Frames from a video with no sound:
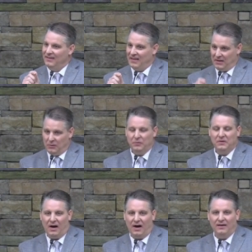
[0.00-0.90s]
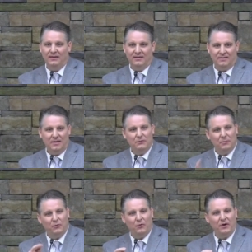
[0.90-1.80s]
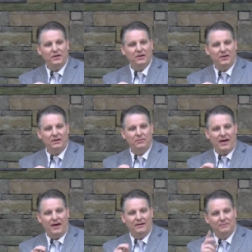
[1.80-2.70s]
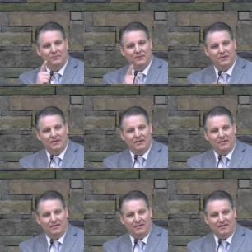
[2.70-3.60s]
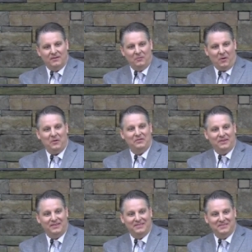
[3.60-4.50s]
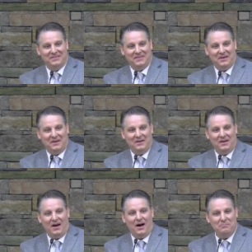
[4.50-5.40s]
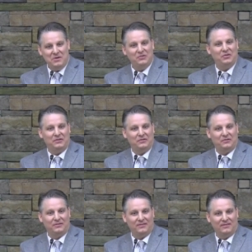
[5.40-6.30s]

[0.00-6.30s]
That he was God, even before he claimed that. What was it? Omniscience.